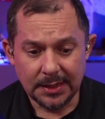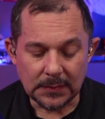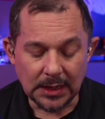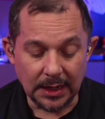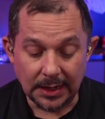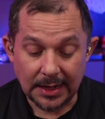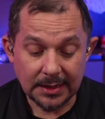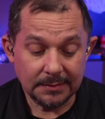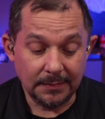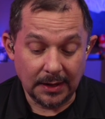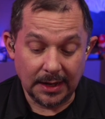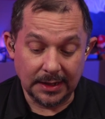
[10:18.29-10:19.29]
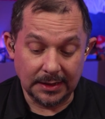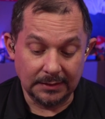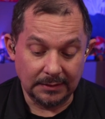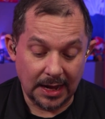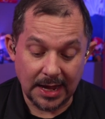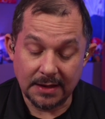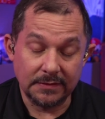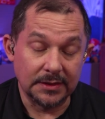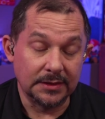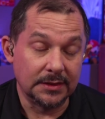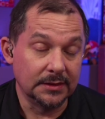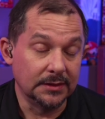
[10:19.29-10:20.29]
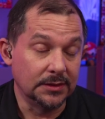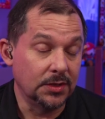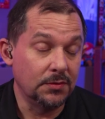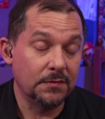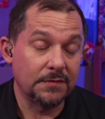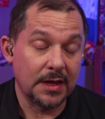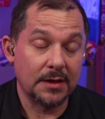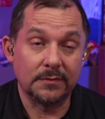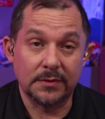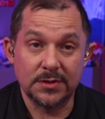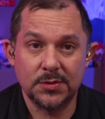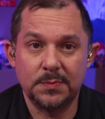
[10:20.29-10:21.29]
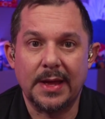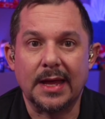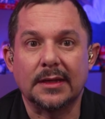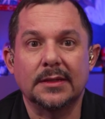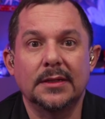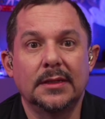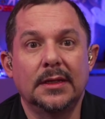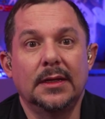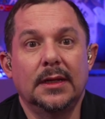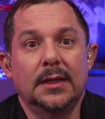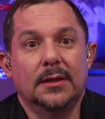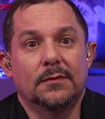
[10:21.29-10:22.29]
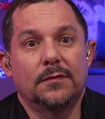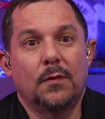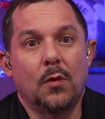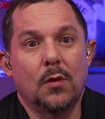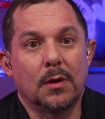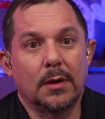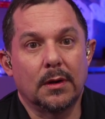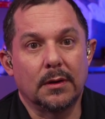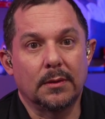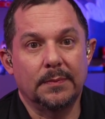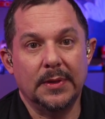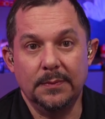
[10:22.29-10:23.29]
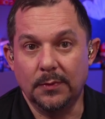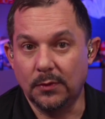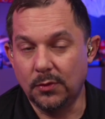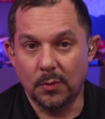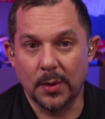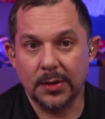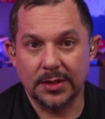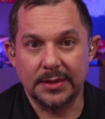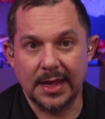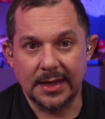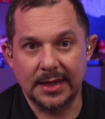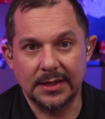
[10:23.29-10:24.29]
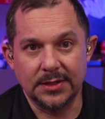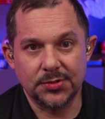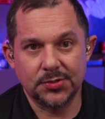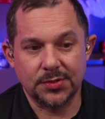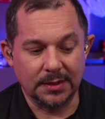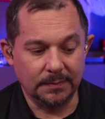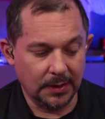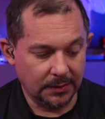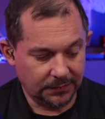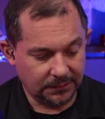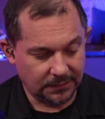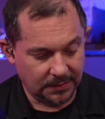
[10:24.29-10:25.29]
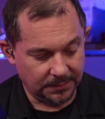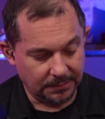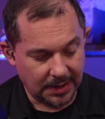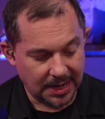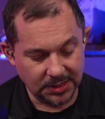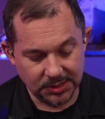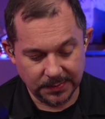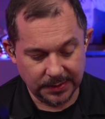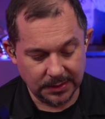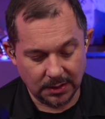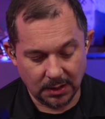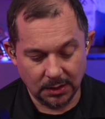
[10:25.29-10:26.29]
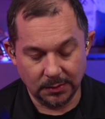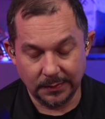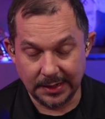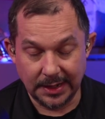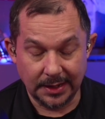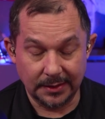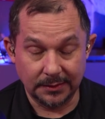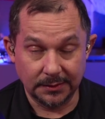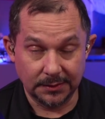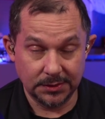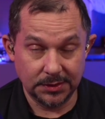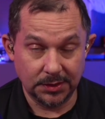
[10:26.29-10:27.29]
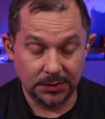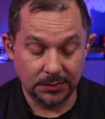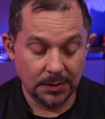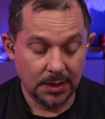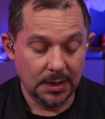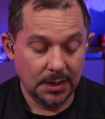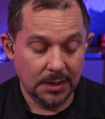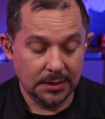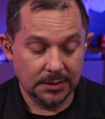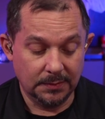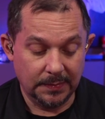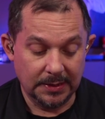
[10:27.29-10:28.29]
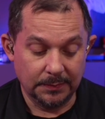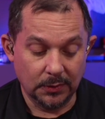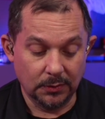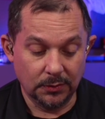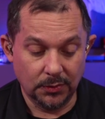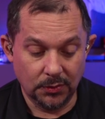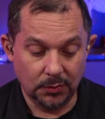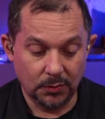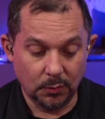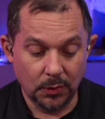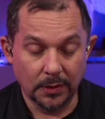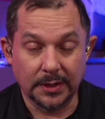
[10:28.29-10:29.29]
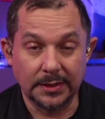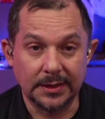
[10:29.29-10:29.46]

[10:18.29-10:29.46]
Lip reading: And I have a newfound respect for people who work in that industry, both from management mm-hmm. all the way down to the people who work in the